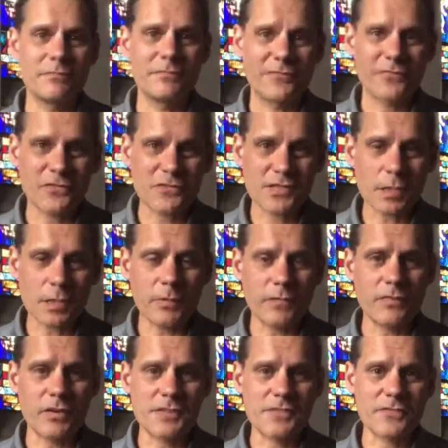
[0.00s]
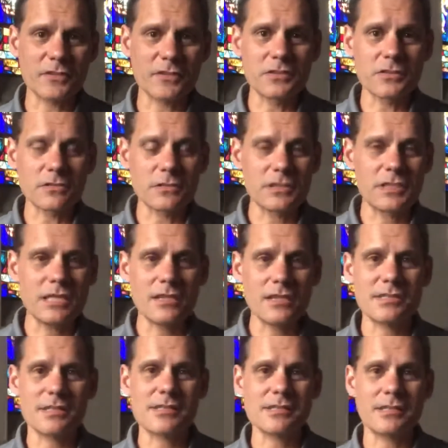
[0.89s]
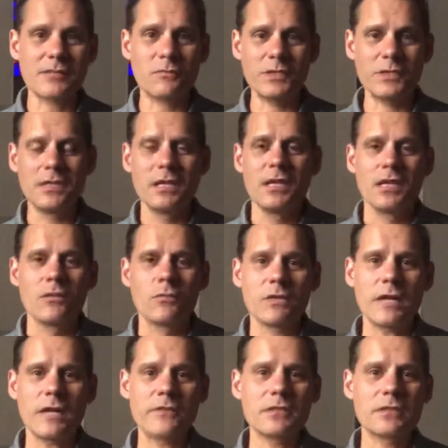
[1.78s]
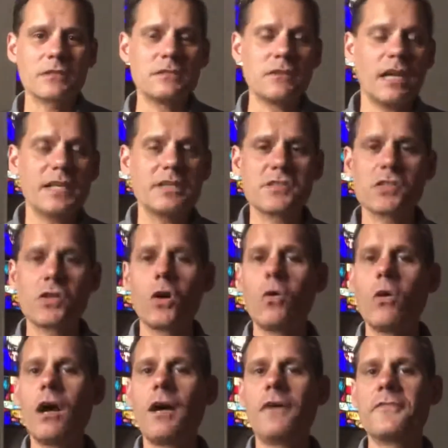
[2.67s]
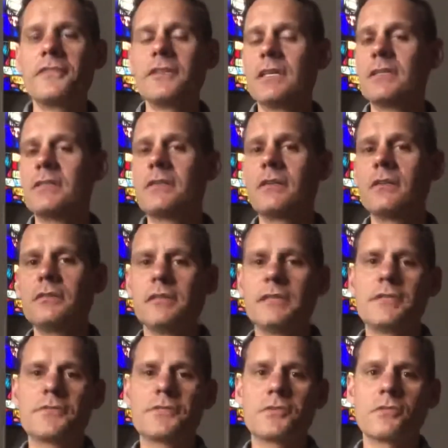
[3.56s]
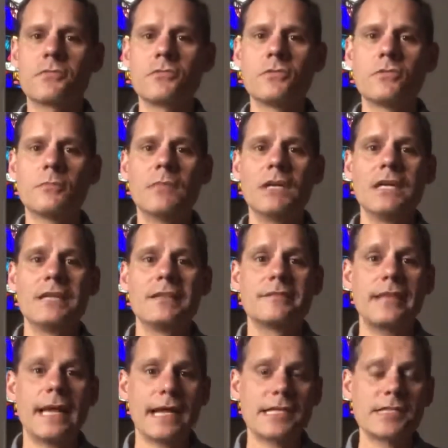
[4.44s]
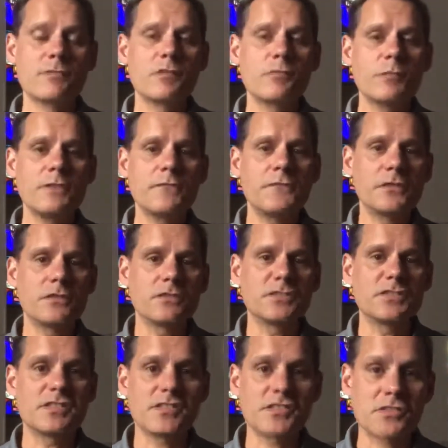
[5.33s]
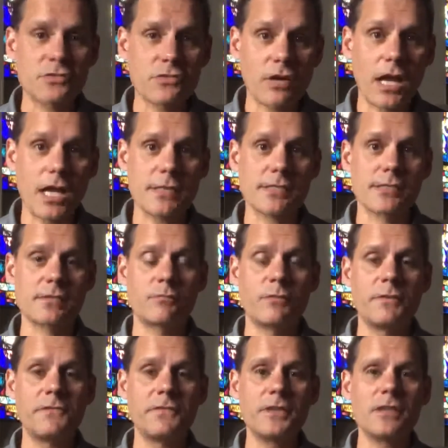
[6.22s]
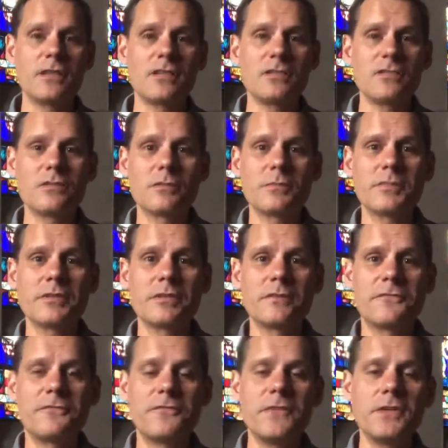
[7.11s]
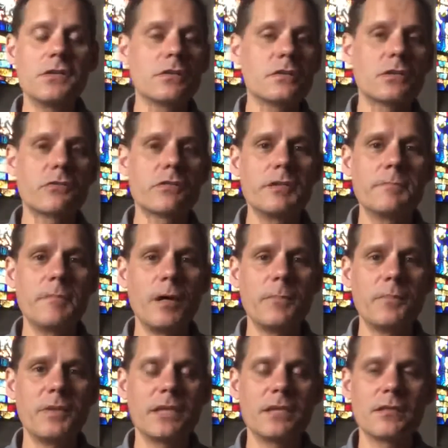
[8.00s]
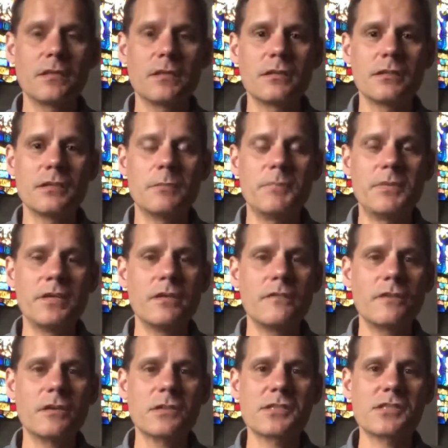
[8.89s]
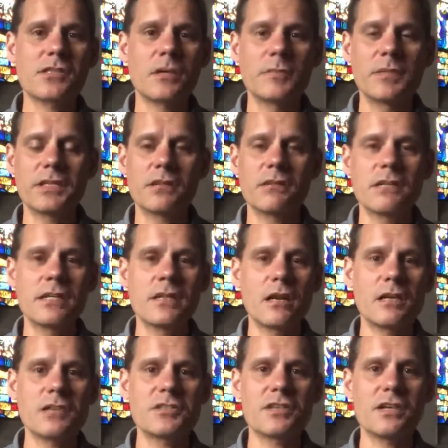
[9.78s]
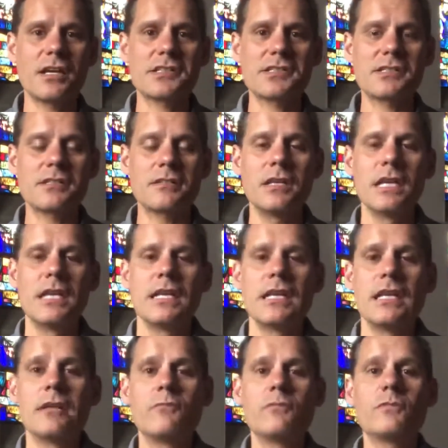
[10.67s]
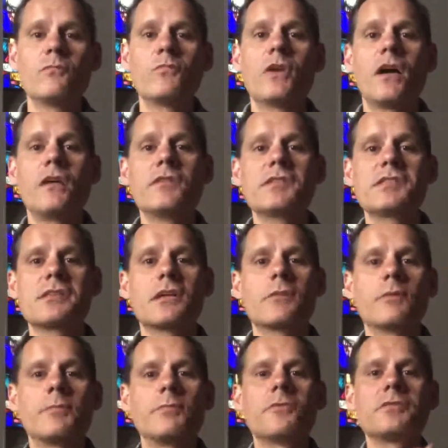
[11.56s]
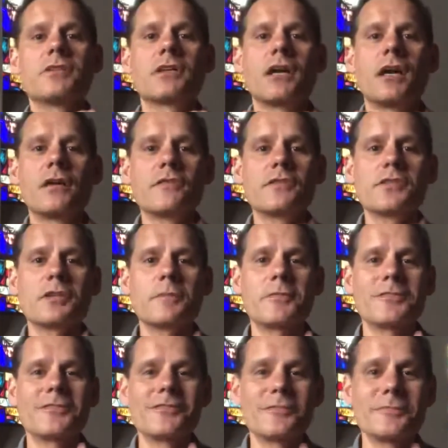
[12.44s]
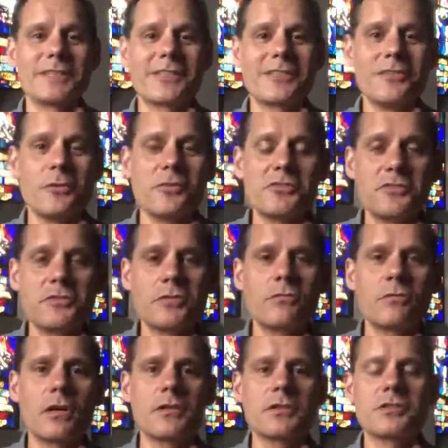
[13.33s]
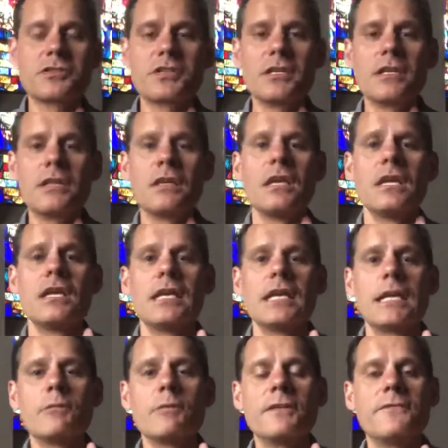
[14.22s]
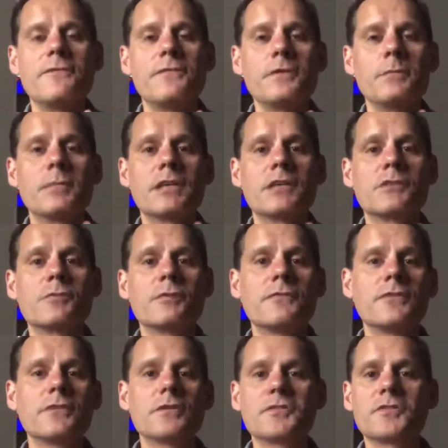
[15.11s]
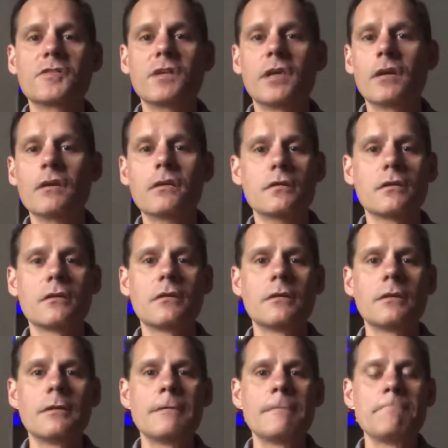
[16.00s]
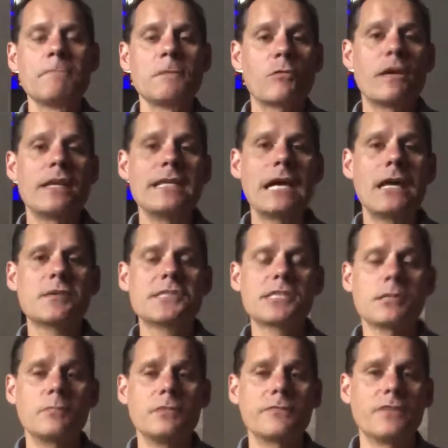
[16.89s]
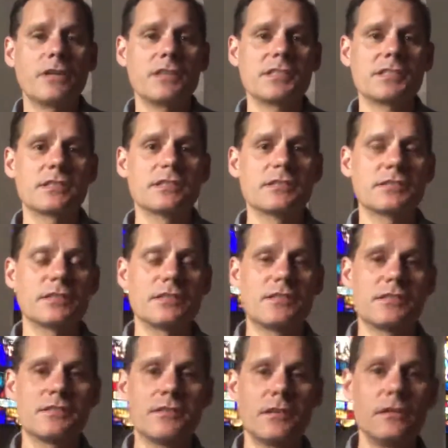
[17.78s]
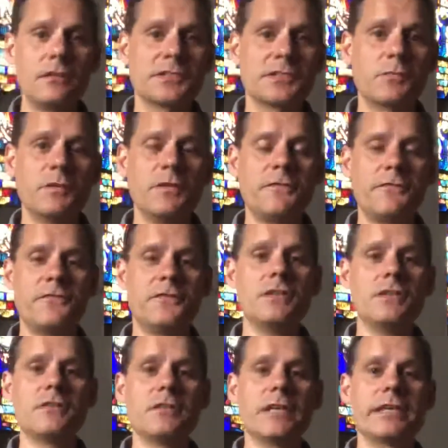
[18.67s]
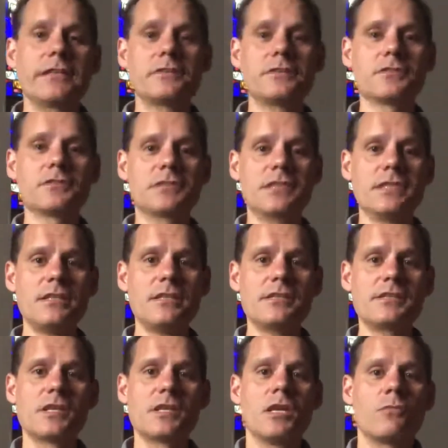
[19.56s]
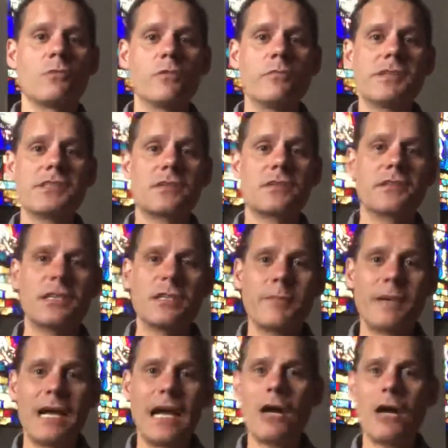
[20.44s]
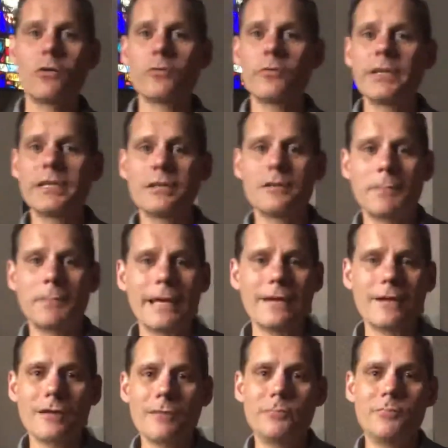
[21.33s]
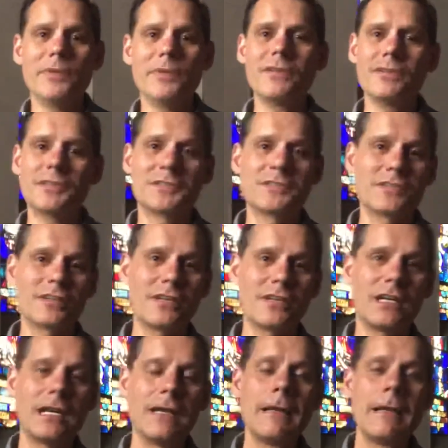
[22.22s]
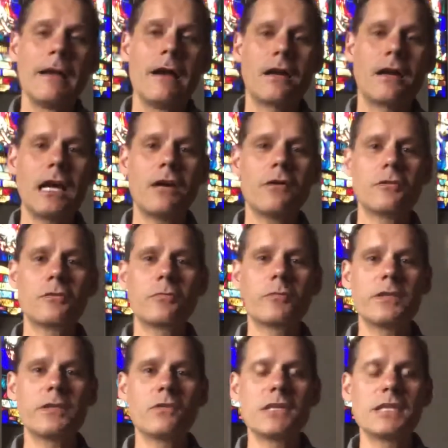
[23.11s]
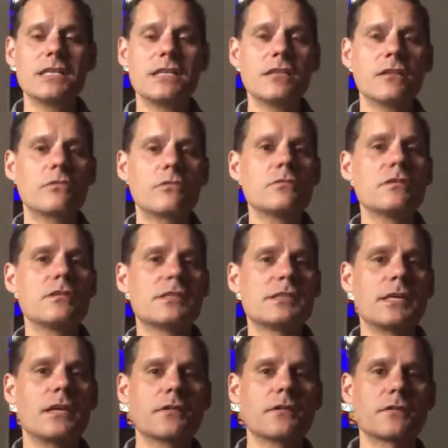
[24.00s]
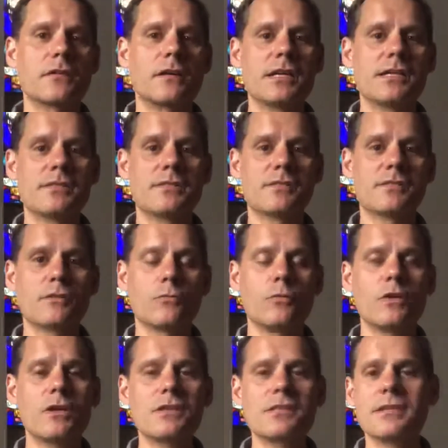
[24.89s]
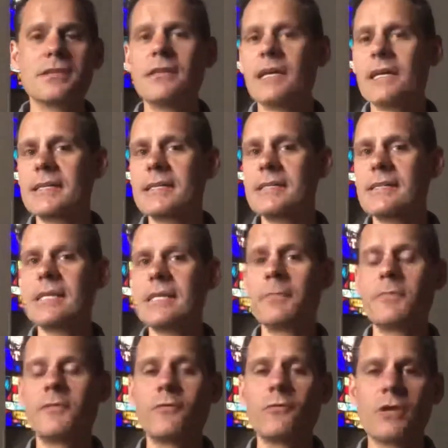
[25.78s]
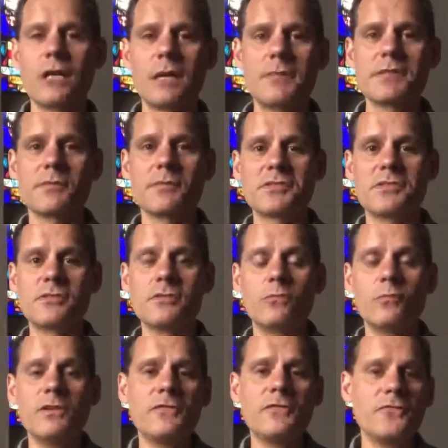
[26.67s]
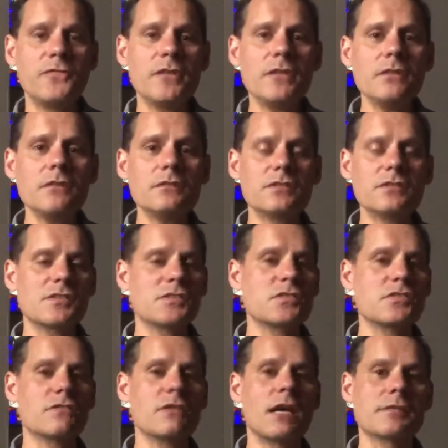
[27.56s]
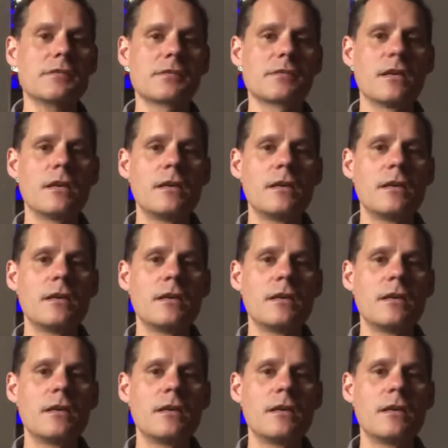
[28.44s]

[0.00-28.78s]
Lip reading: For some of us, for little kids, it's like whenever the lights go off and the adult leaves the room, that's when we feel distress. We feel a little bit of fear creep up in the pit of our stomach or in our chest, and all of a sudden we pull the covers up a little bit closer to our chin, and because we feel scared. Right now, some of us as adults, we feel like little kids when we start thinking about how are we going to pay our bills, or how are we going to get through this health crisis, or what is the next step of what I'm supposed to do. We feel distress.